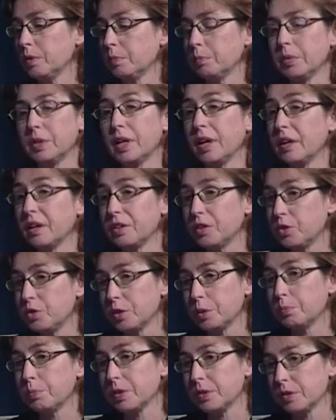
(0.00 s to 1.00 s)
plan a
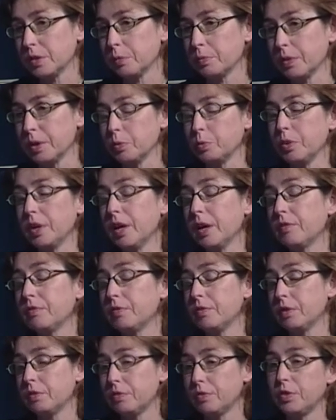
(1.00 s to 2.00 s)
trip or something, we have
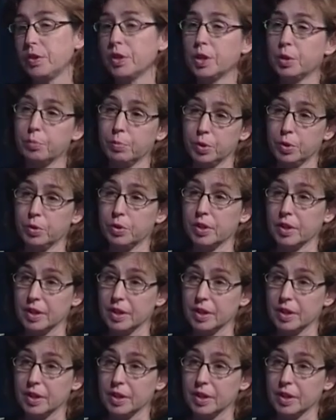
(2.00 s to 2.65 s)
free computer